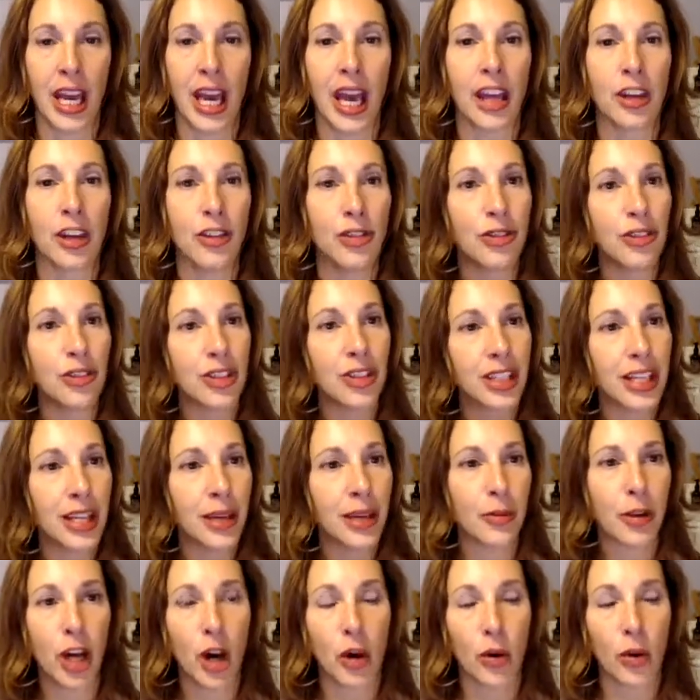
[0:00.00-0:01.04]
And you just
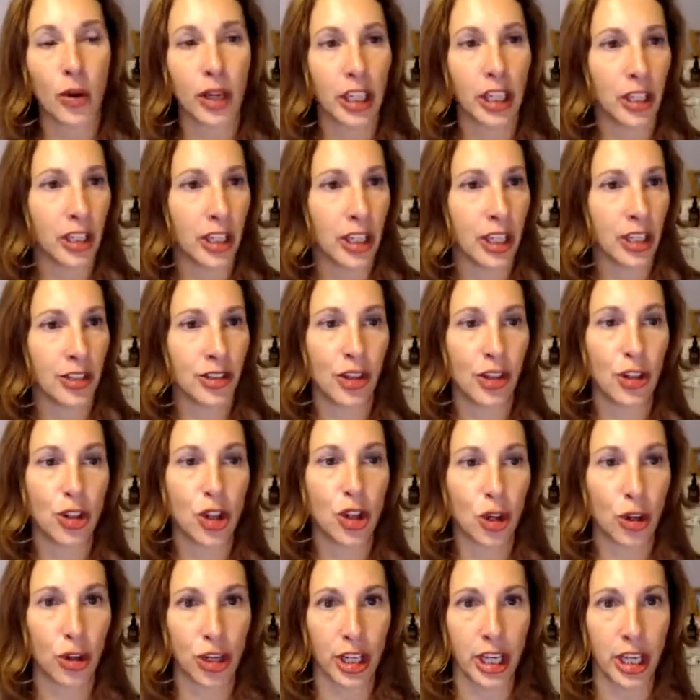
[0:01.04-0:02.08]
keep going. It's a
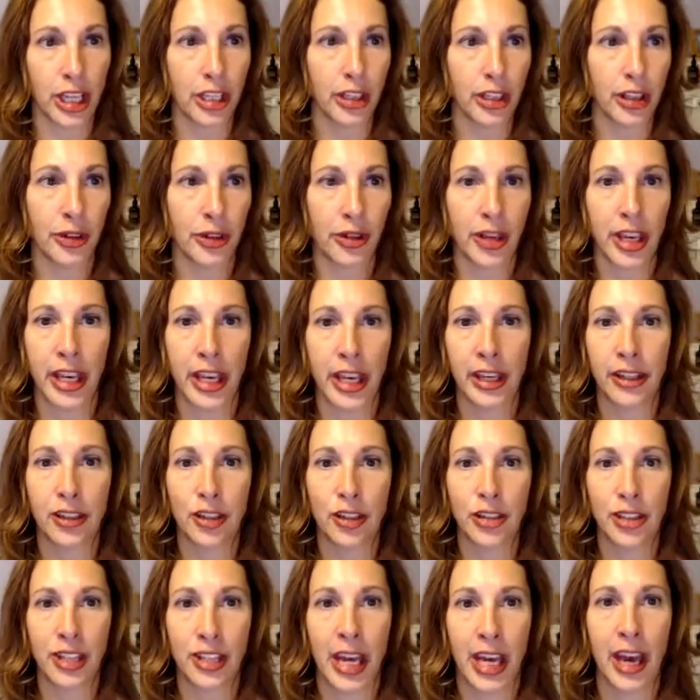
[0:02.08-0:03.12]
journey. You can't
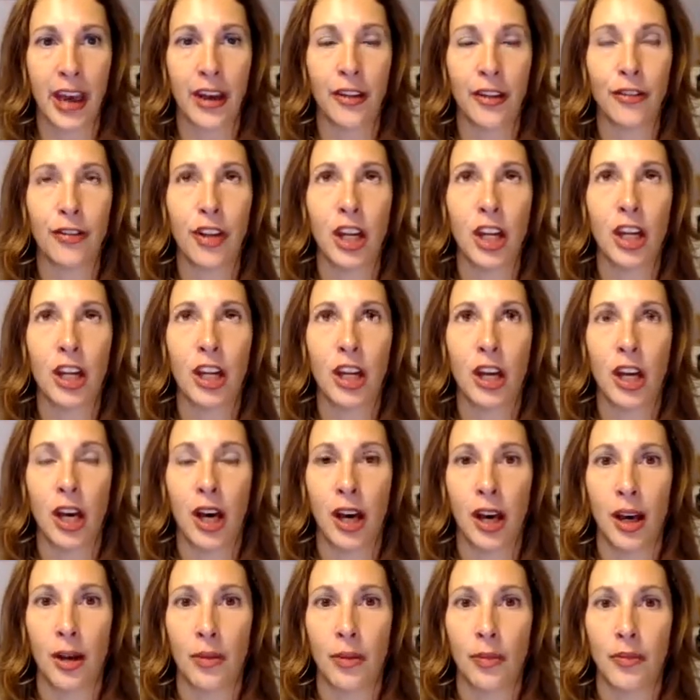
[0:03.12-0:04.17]
just have
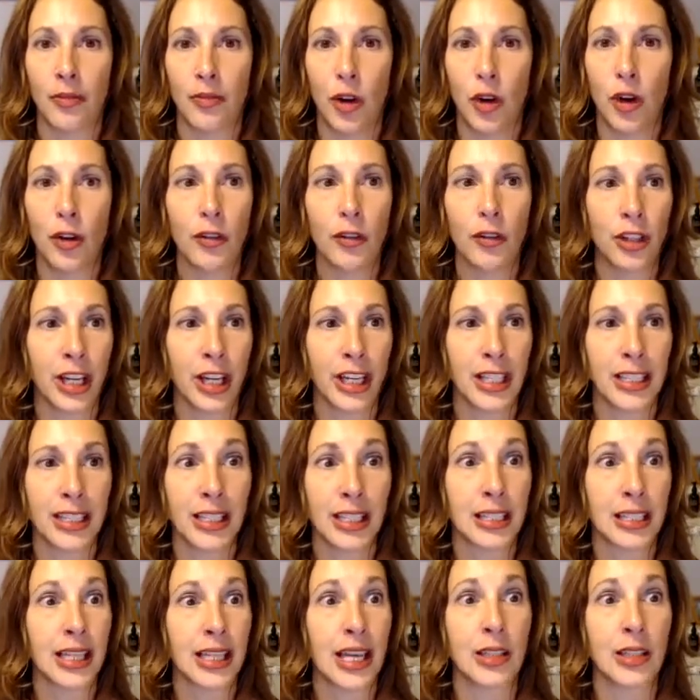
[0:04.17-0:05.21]
overnight
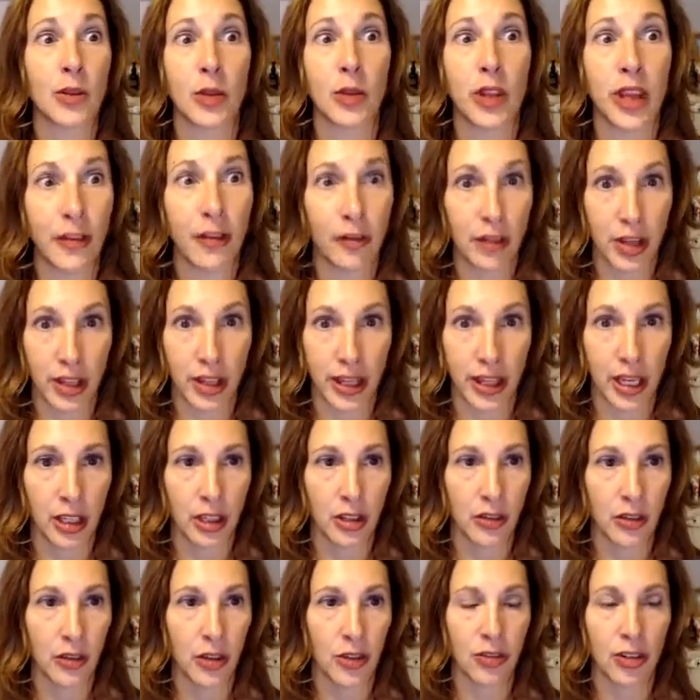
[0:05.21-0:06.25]
success with everything.
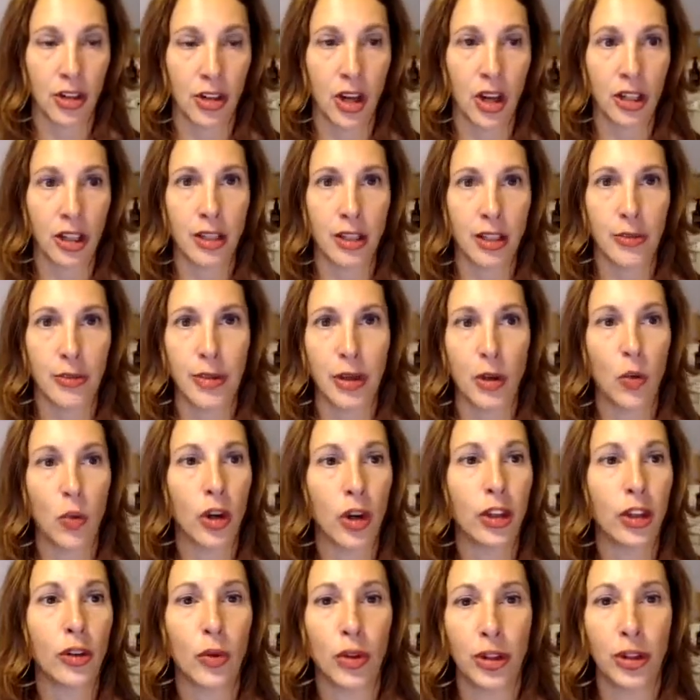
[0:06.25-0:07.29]
There's not going to be
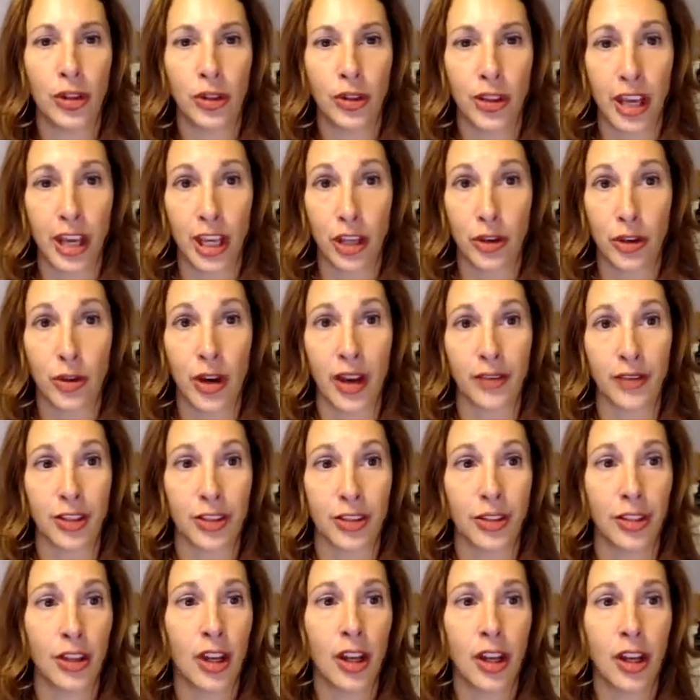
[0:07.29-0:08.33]
one oil that you have
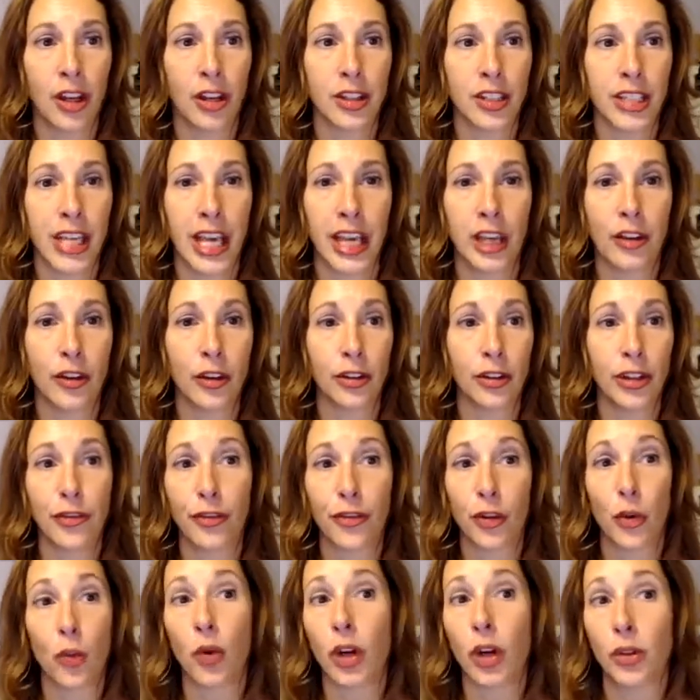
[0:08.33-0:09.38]
to take only
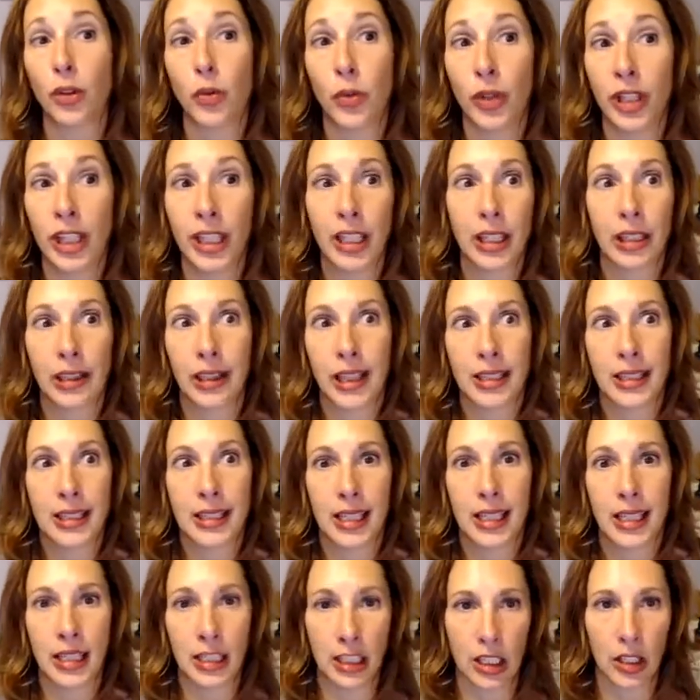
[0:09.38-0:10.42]
for 1 week and that's
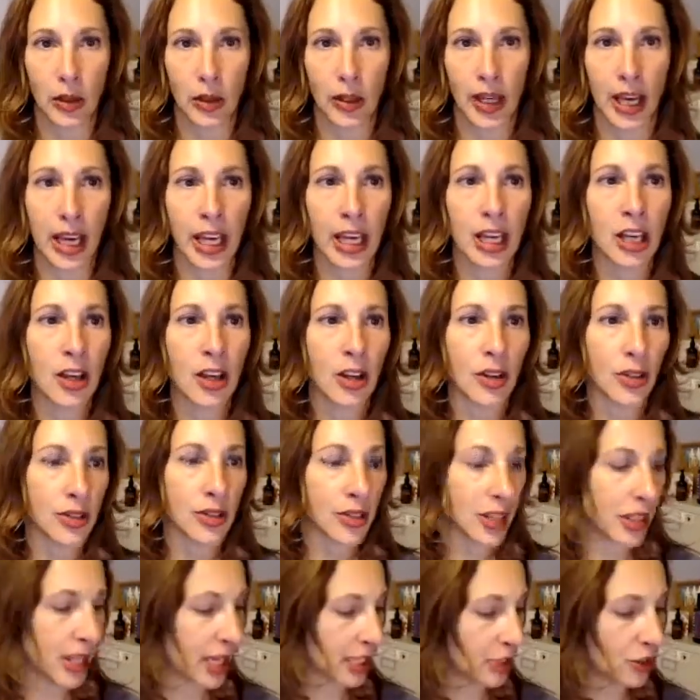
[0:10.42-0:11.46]
it, okay?
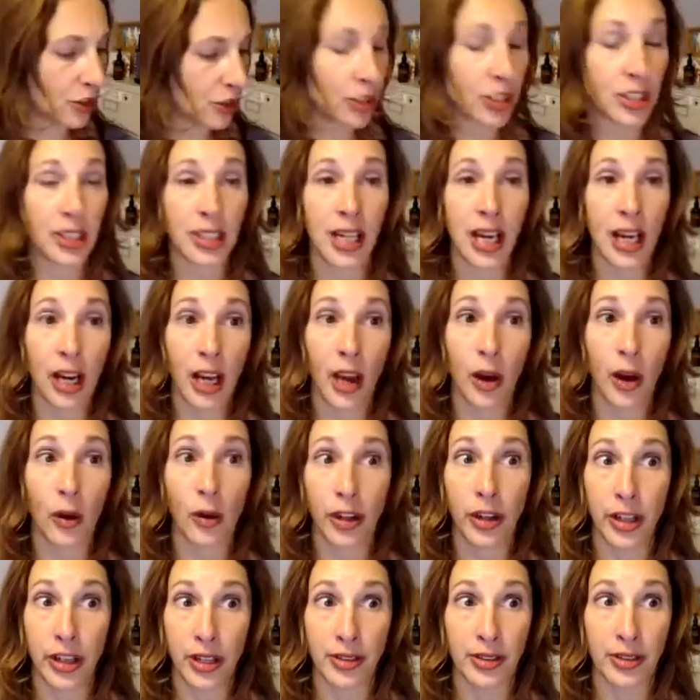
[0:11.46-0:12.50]
So that's just not how
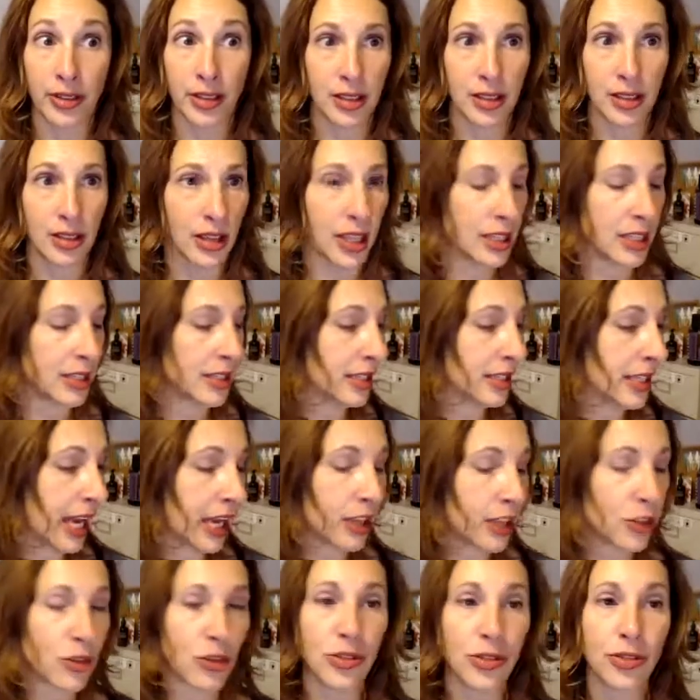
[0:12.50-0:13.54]
it is. It's
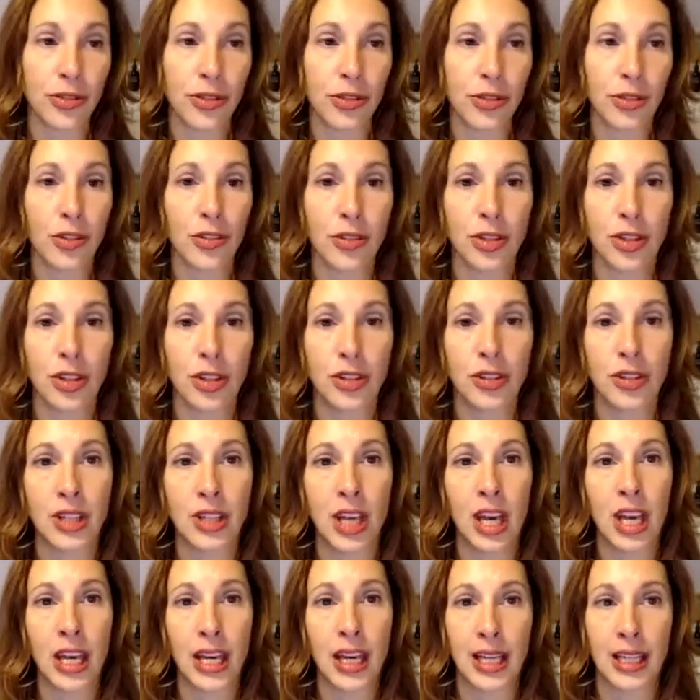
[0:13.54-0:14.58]
natural solutions.
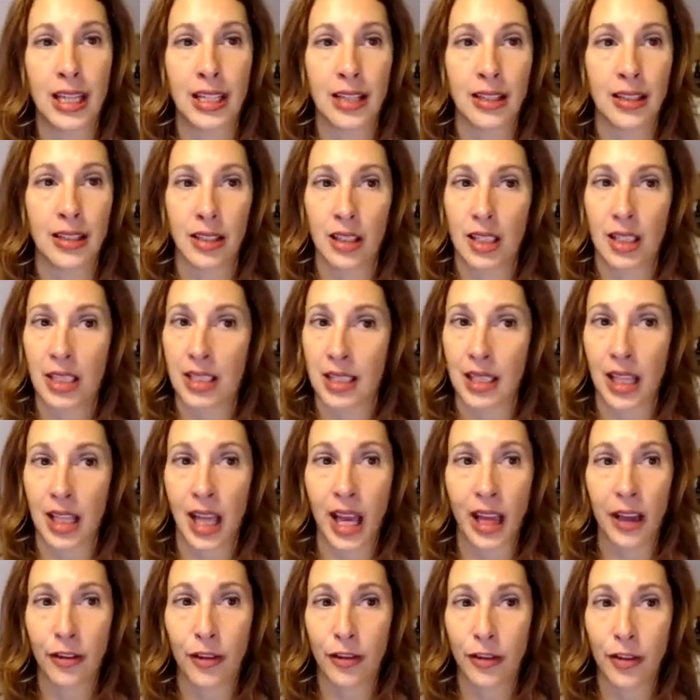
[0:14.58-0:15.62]
It's
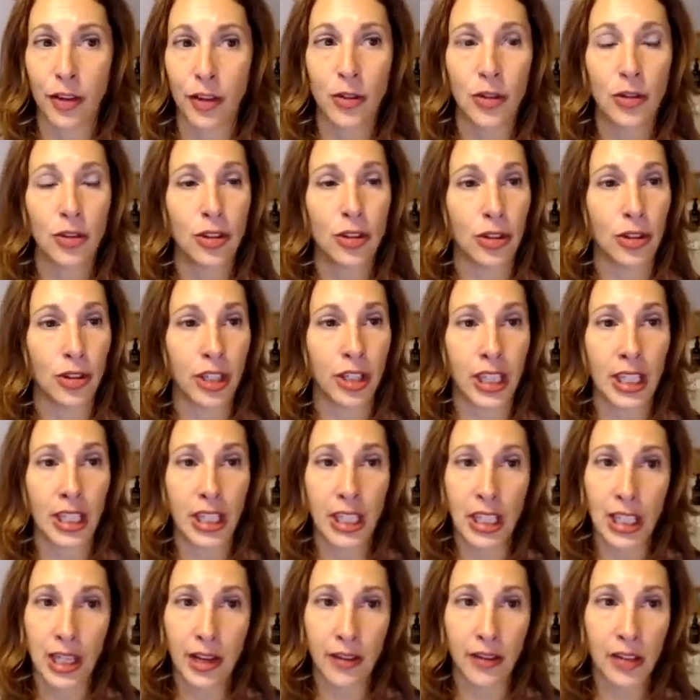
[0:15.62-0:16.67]
like food. You're going to
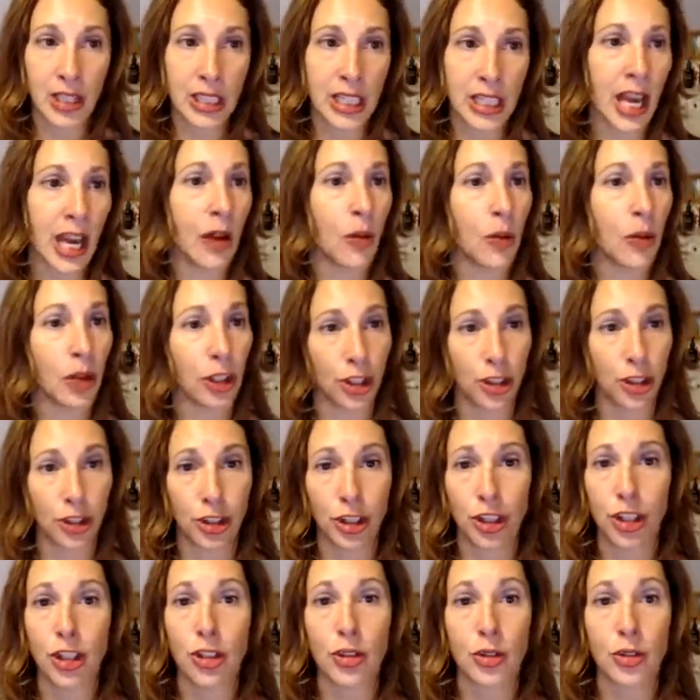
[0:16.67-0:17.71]
eat every day. Well, you're going
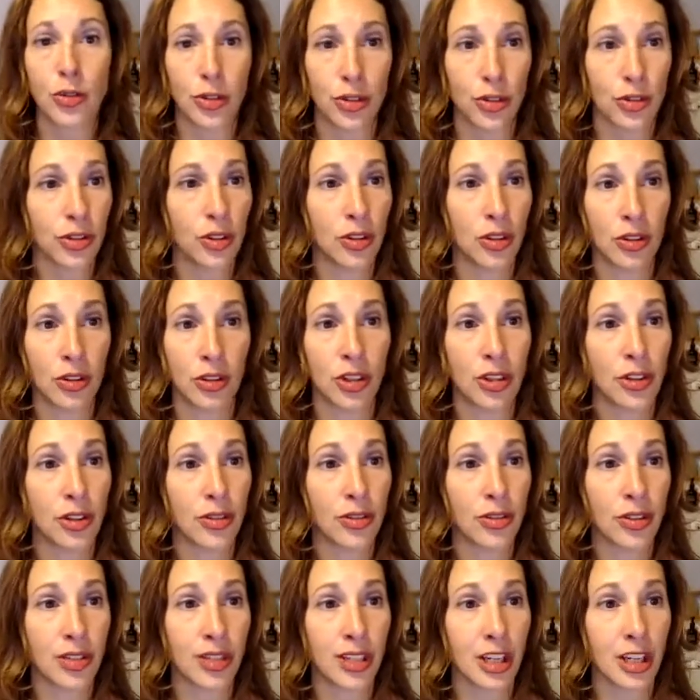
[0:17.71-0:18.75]
to use
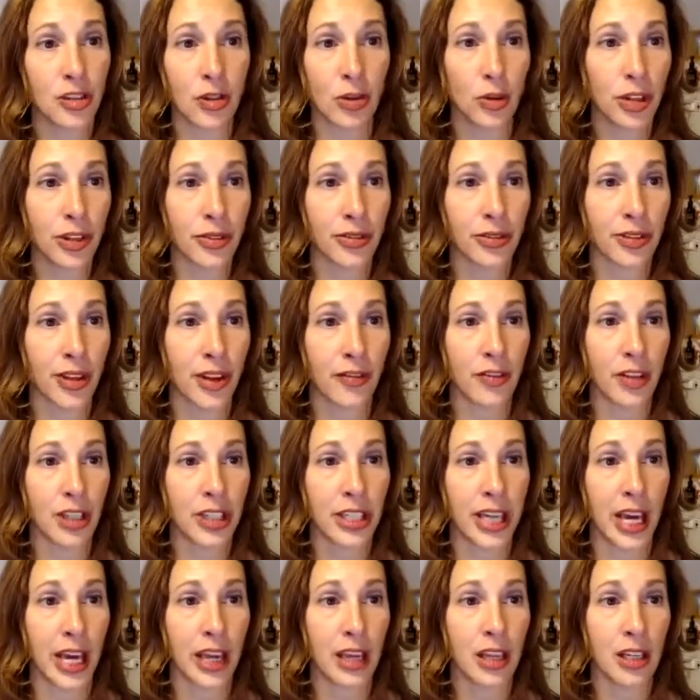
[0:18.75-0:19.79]
essential oils every
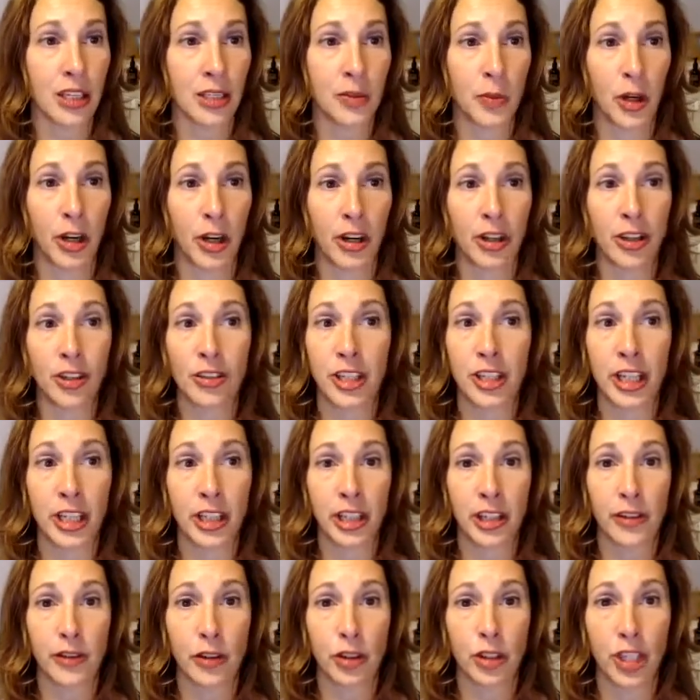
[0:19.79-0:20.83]
day as part of your
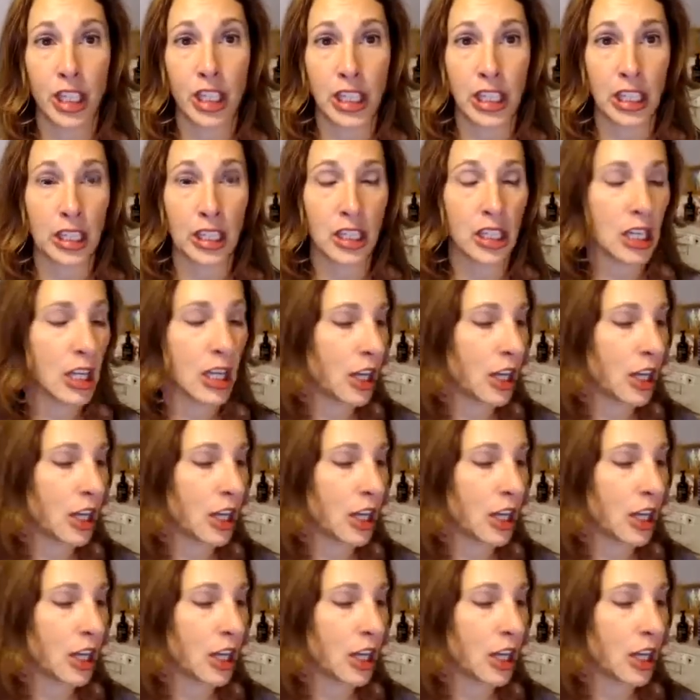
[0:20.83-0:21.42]
daily routine.